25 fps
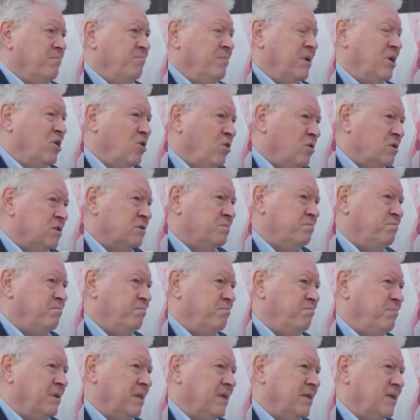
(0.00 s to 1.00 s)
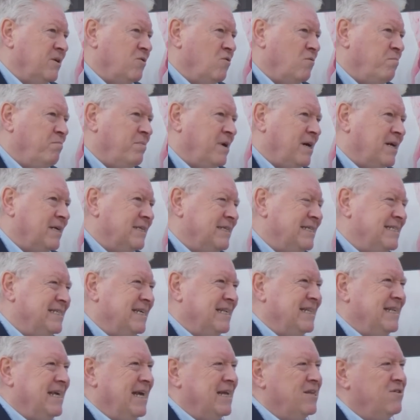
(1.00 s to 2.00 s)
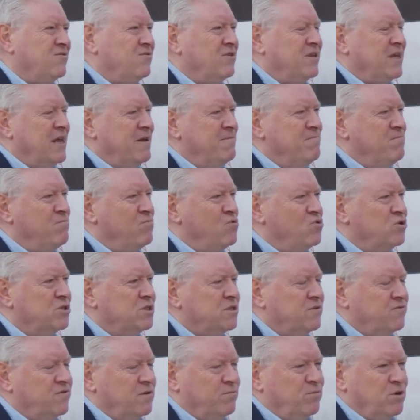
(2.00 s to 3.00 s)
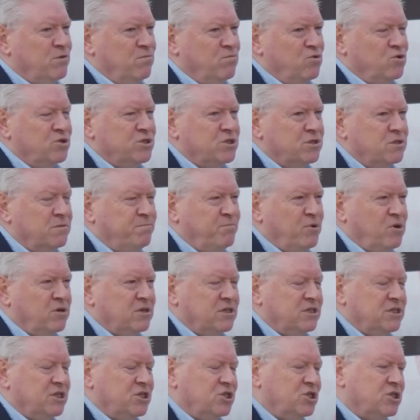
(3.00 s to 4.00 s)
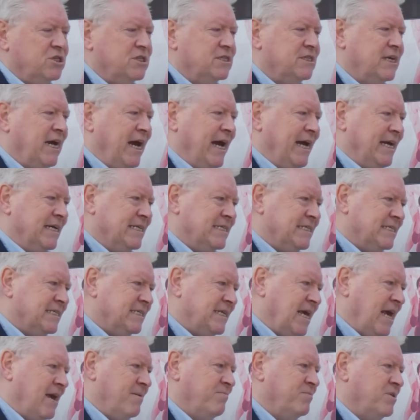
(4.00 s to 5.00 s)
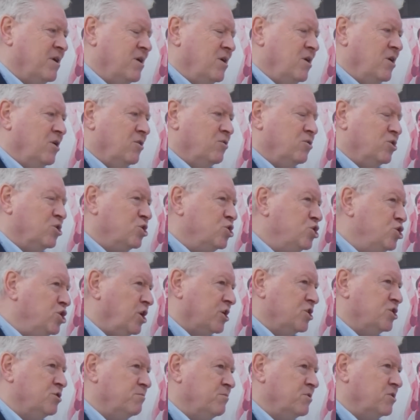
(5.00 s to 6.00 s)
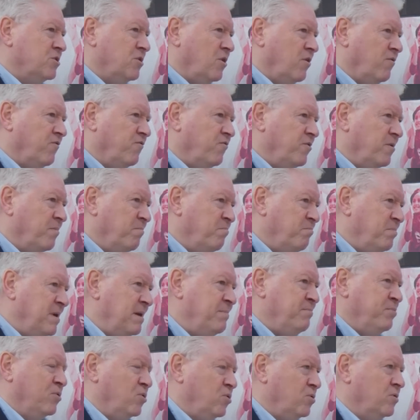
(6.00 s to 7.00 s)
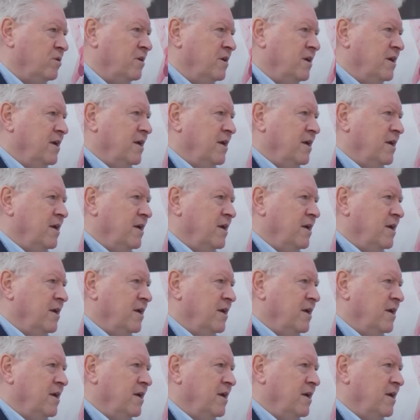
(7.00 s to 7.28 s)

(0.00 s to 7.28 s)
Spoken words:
because political parties, at the end of the day, most of them and most of the politicians accept the judgment of the people.